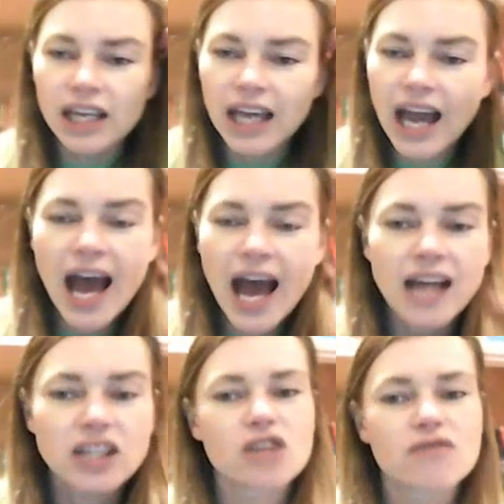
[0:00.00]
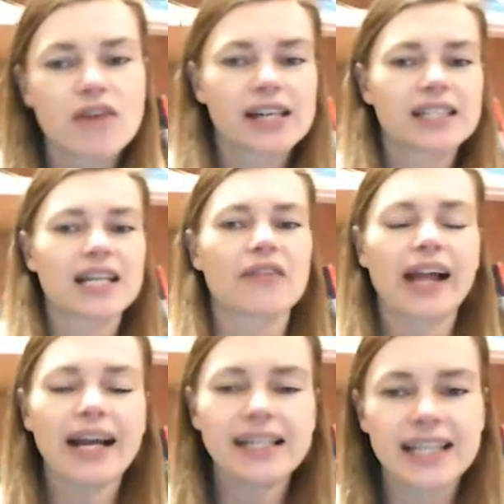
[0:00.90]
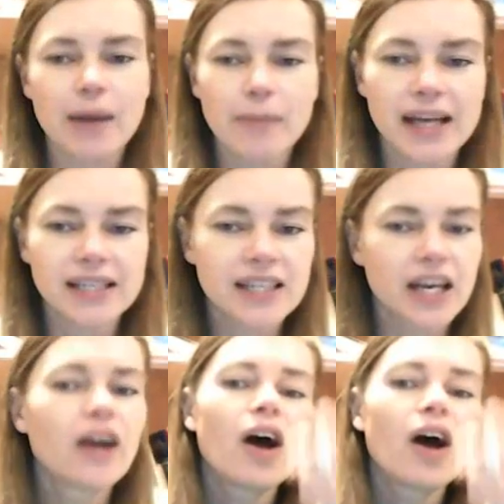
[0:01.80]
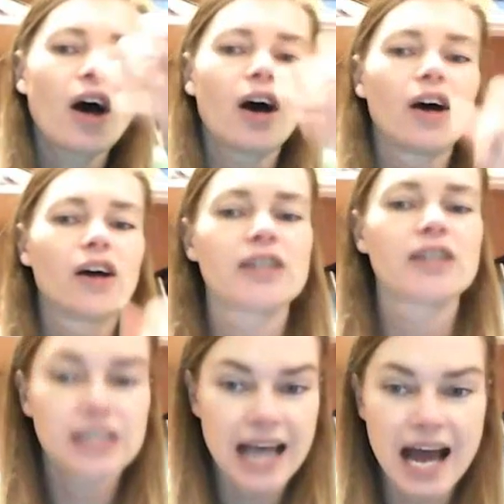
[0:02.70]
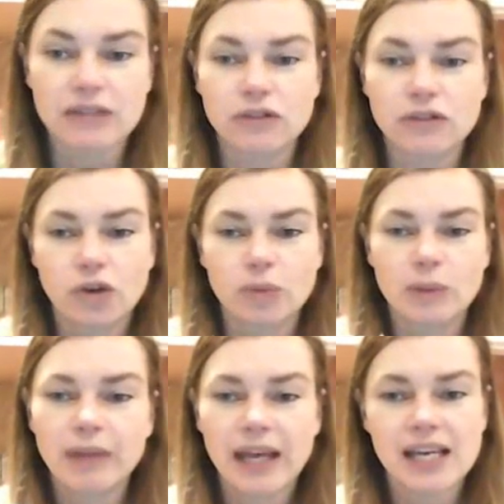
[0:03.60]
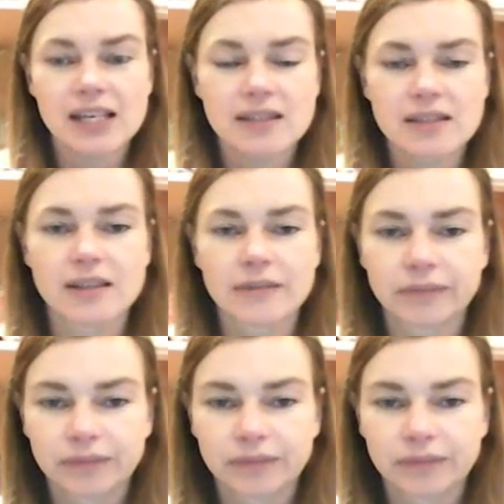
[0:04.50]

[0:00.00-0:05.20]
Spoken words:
Can you write down the letter that makes the sound for me, please?